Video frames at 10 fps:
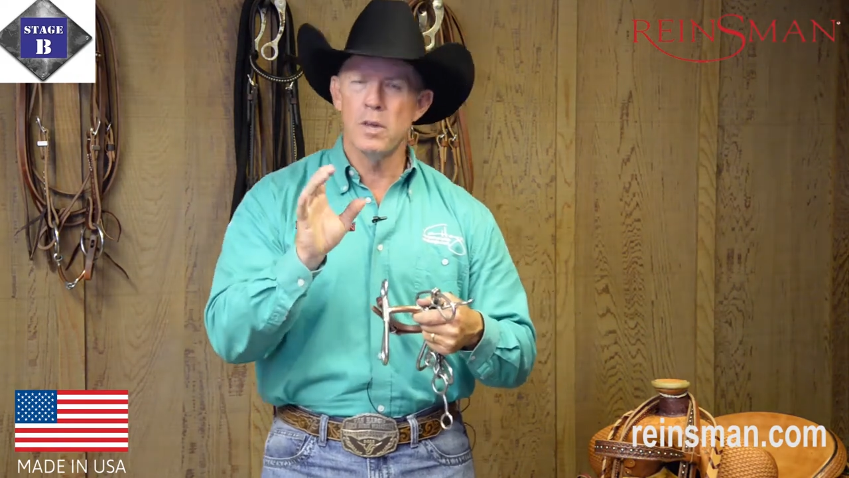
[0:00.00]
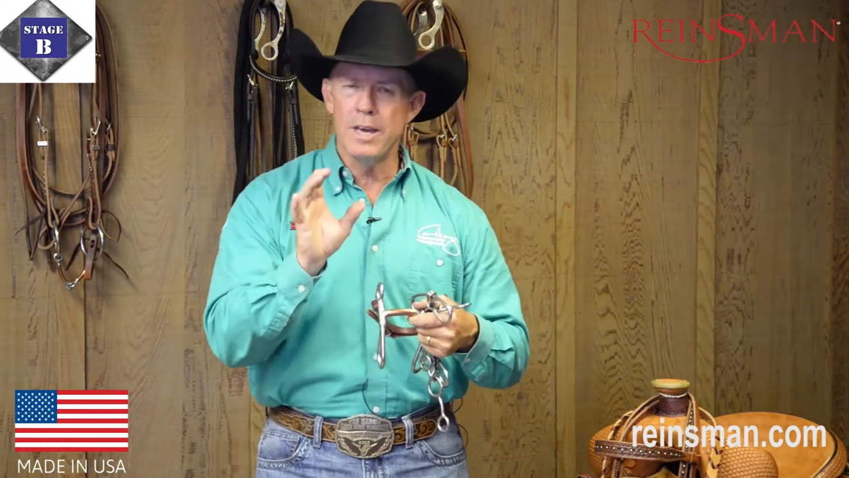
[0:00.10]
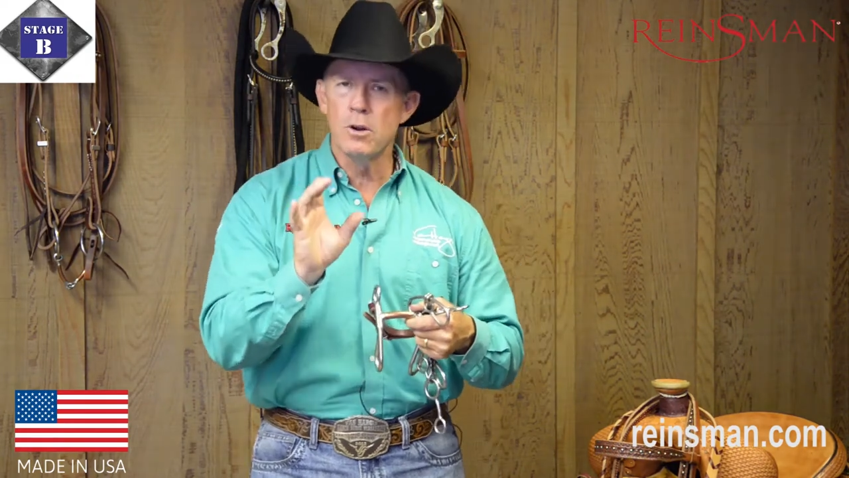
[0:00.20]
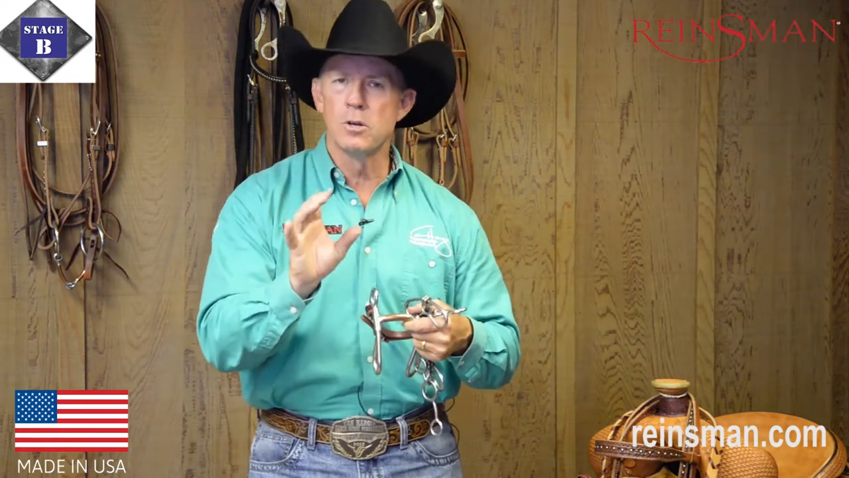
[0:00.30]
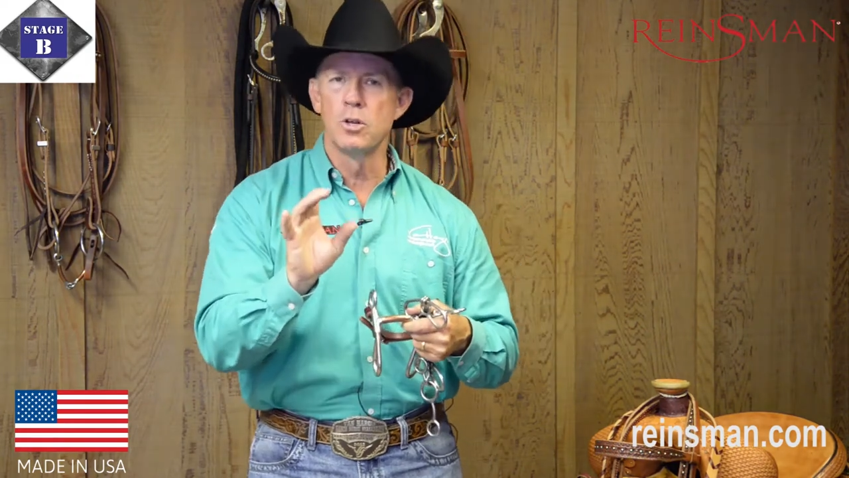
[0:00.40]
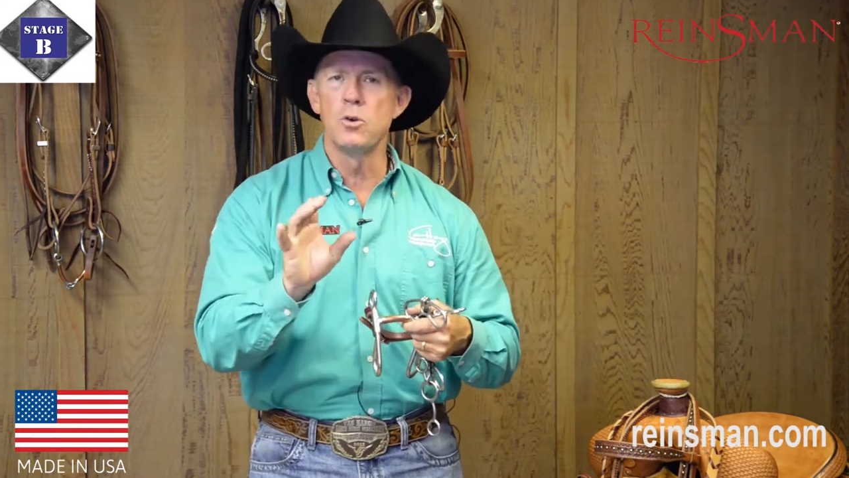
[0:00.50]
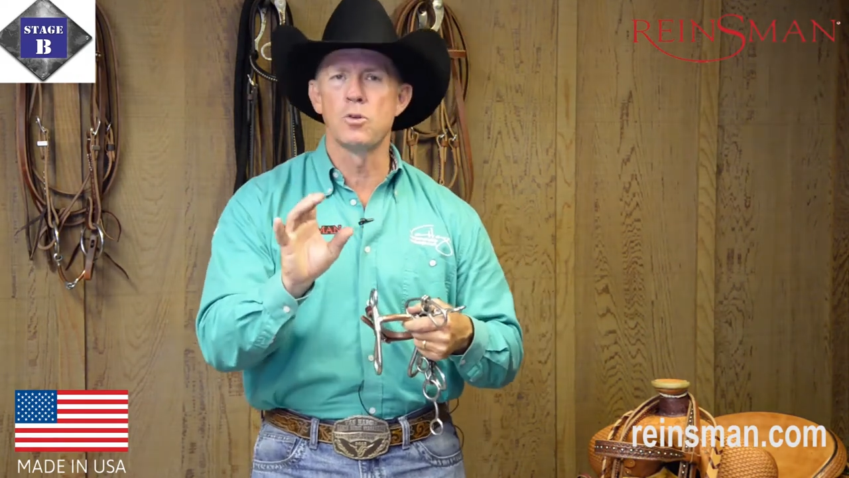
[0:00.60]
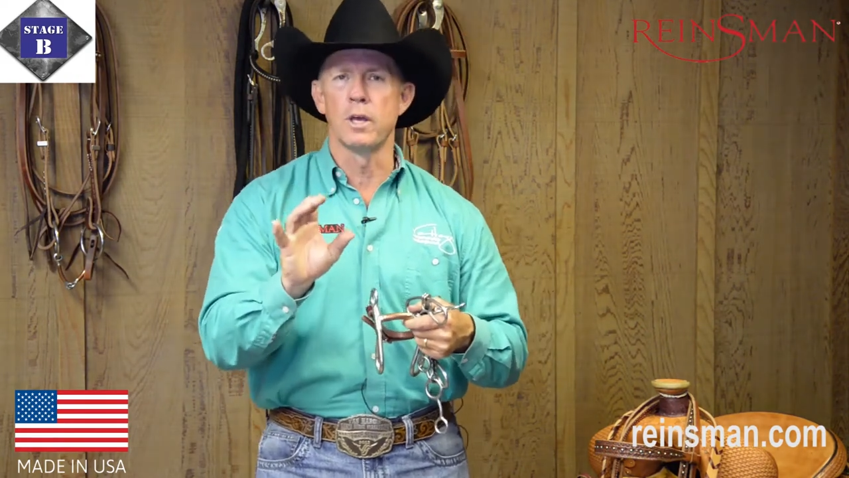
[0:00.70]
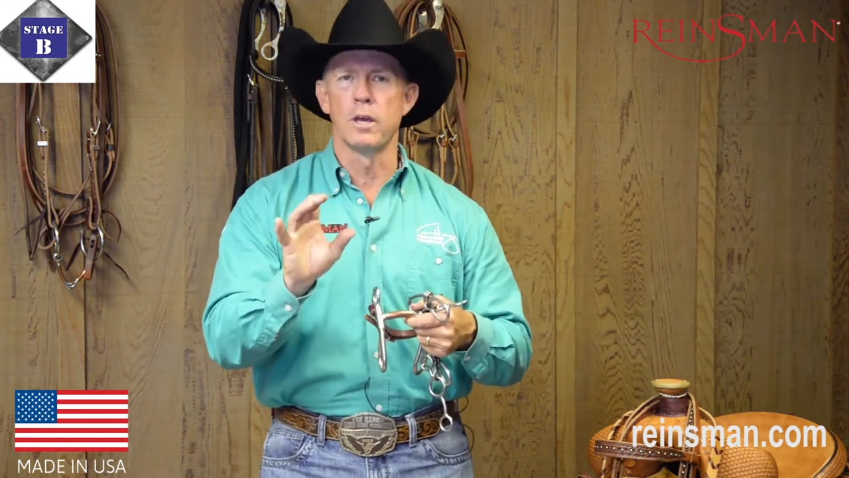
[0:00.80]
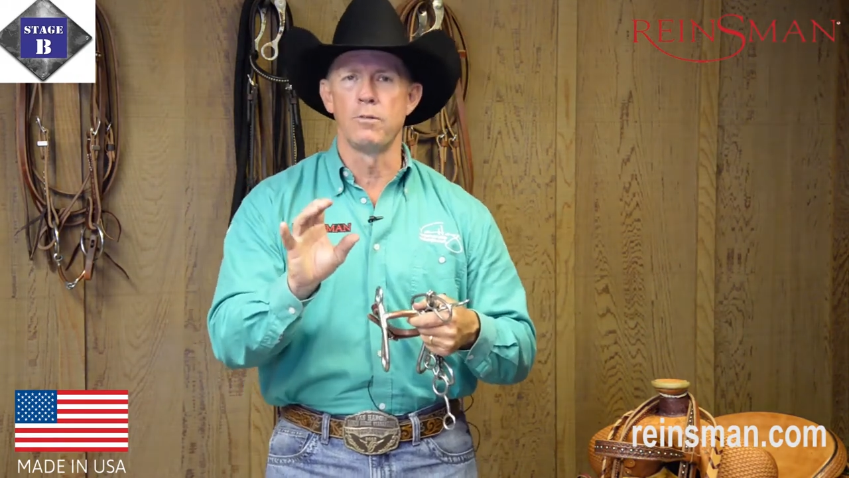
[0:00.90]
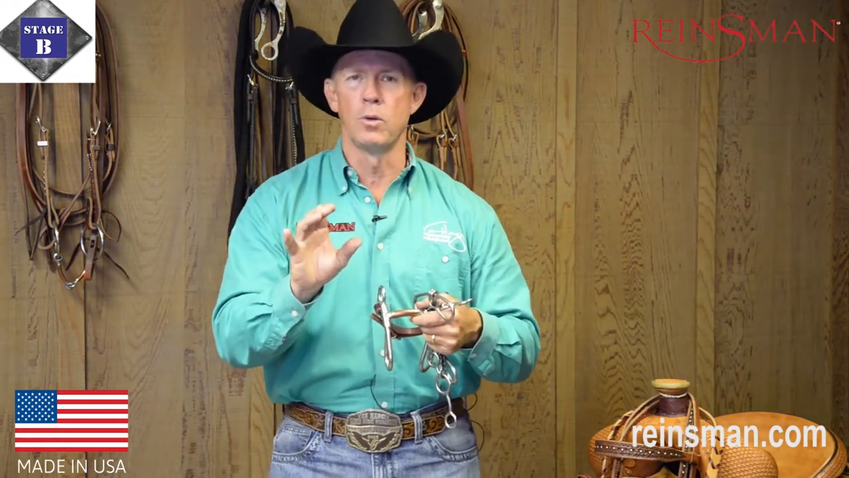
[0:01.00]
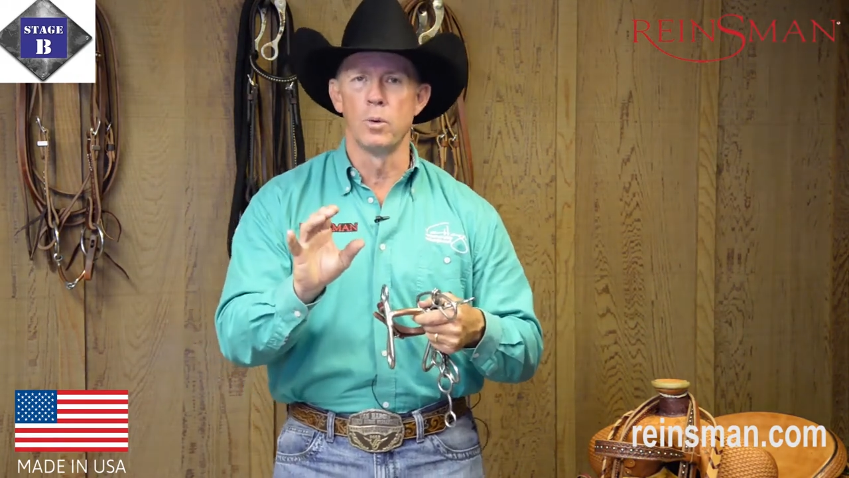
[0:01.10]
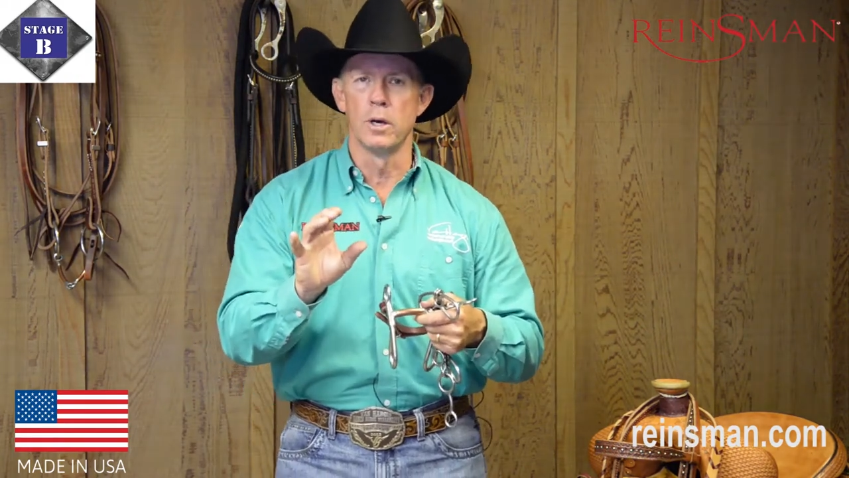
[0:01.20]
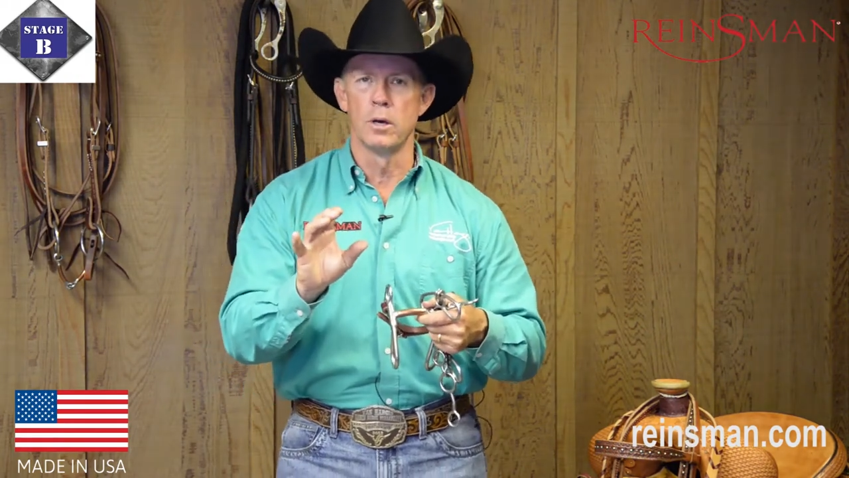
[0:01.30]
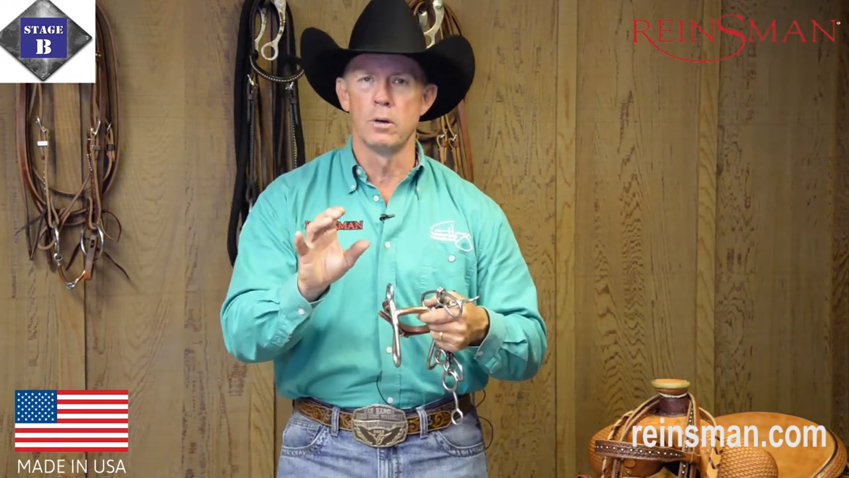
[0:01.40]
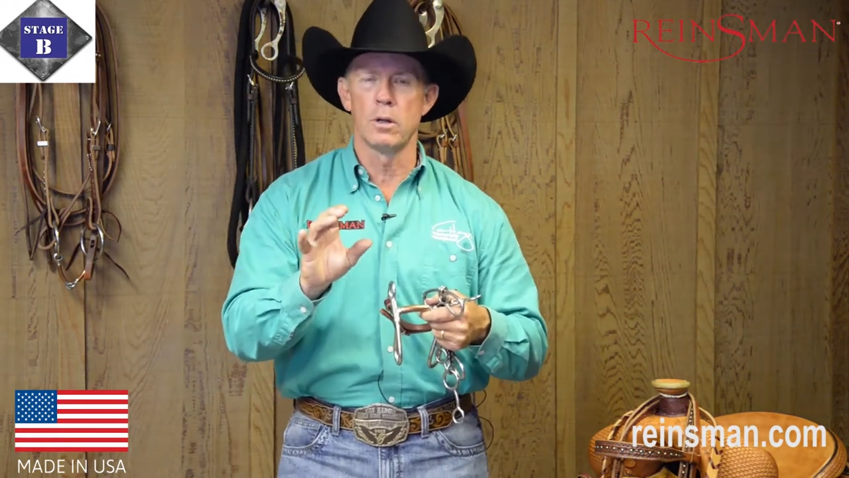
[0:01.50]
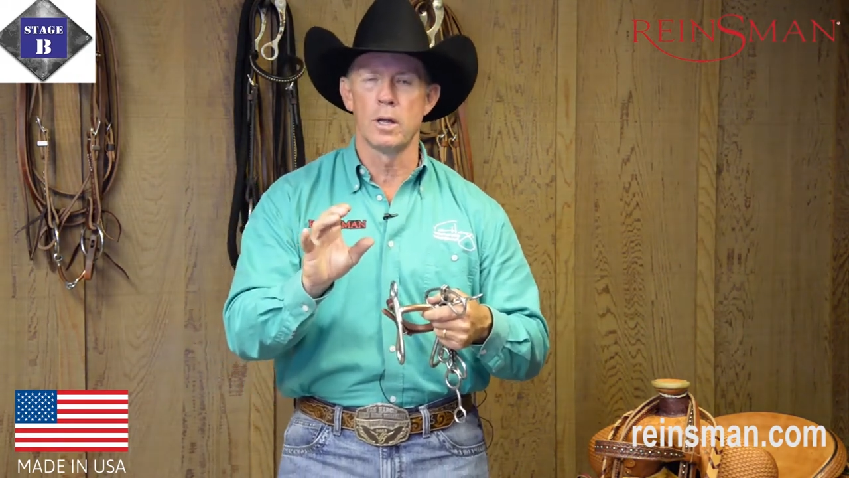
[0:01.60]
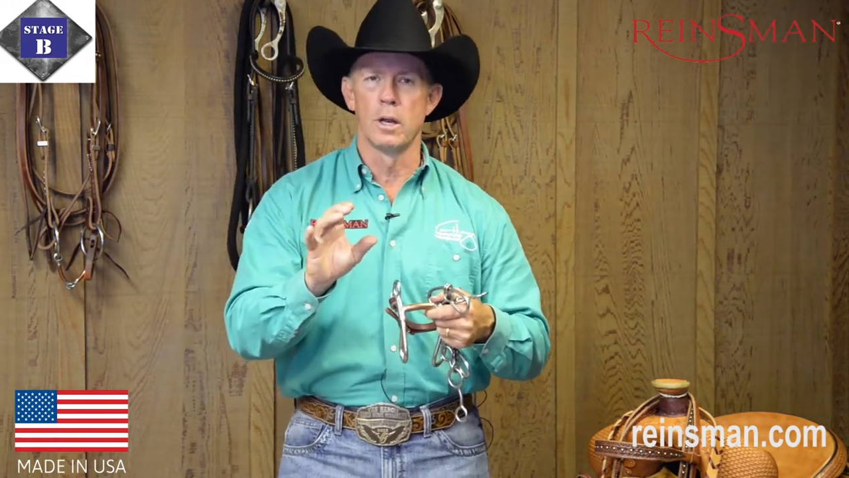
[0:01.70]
just introducing, if you will,